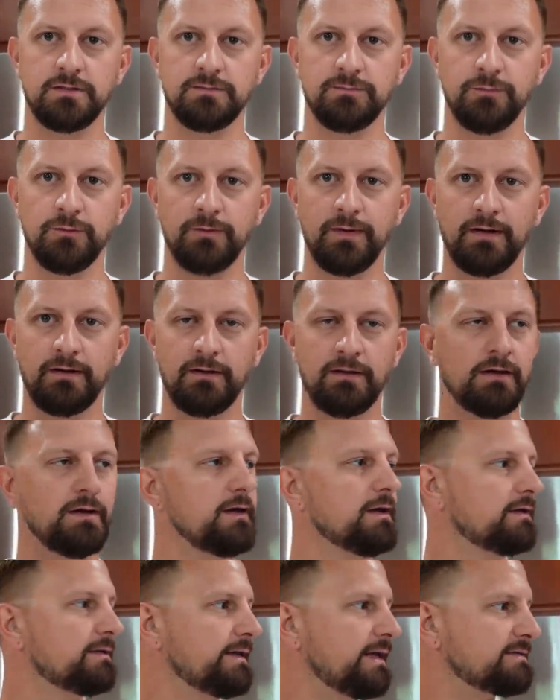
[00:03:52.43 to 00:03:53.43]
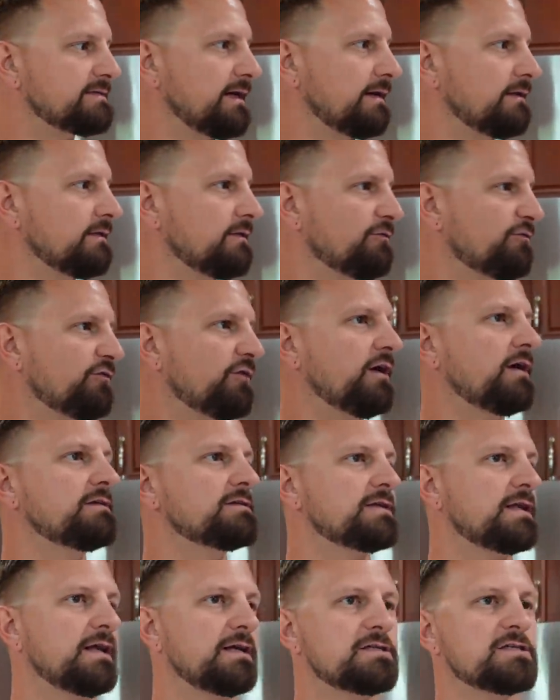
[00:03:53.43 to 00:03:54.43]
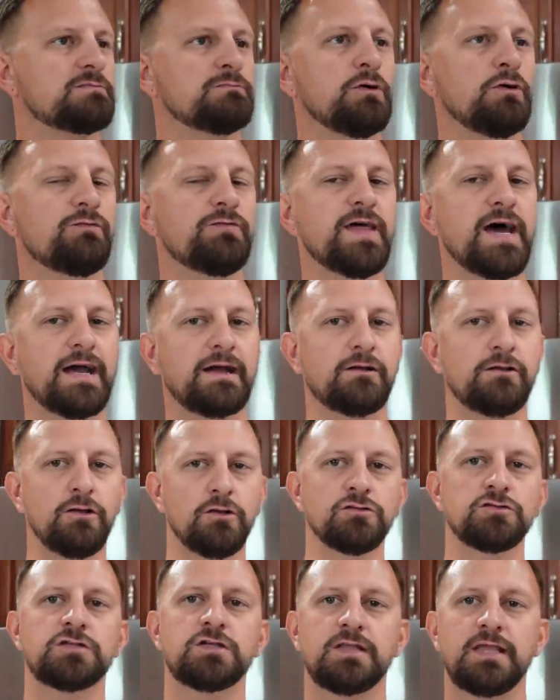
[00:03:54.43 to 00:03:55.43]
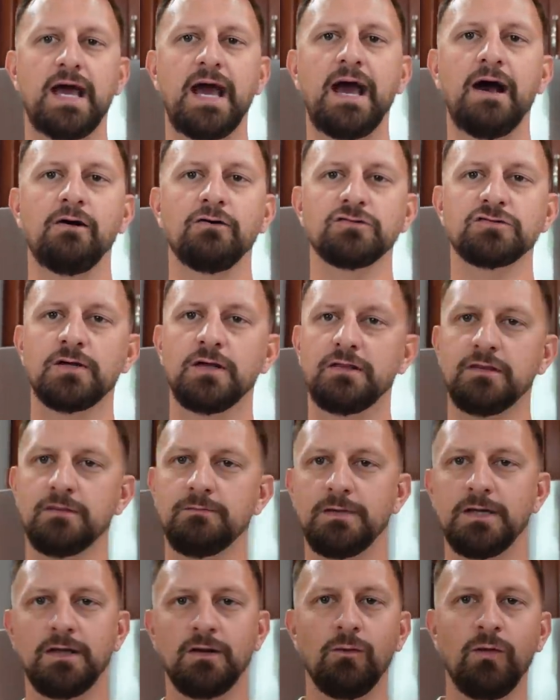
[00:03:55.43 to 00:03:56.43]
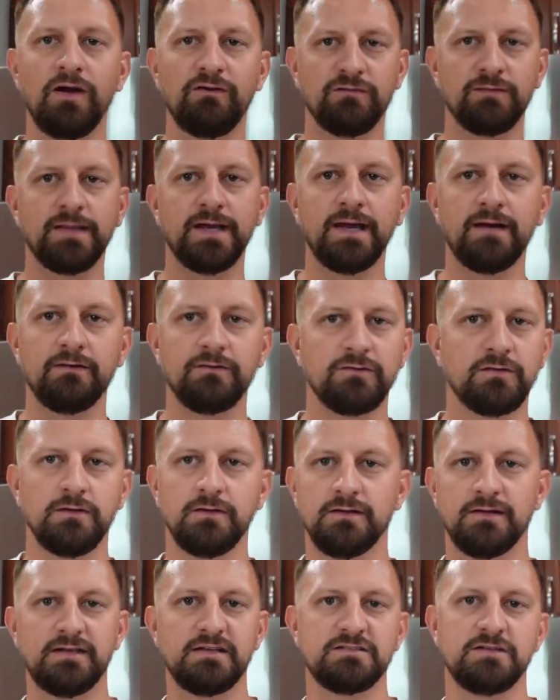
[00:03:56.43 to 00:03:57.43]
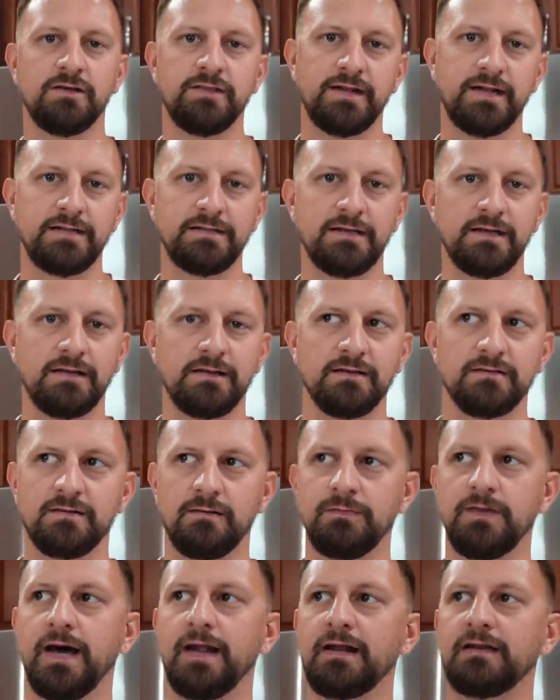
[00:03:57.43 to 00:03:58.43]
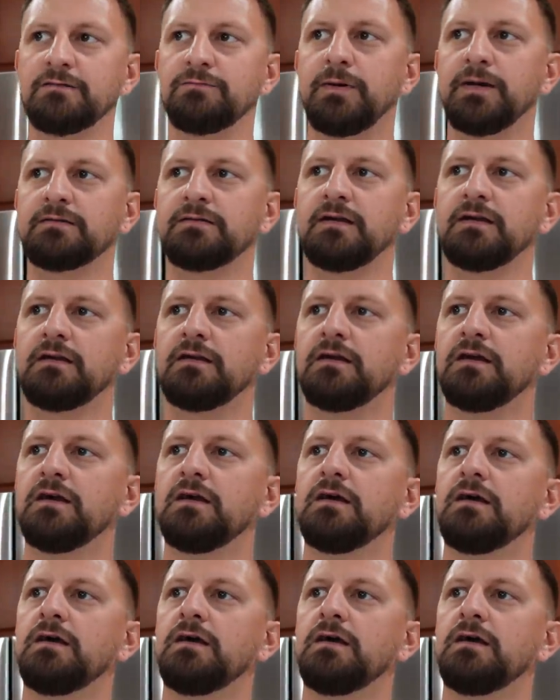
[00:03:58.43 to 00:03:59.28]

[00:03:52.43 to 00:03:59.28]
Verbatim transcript: Plumeria? Yeah. That's out in the front, and I just moved that close to the house rather than being away from the house. That's all yeah. that I did, because I'm not expecting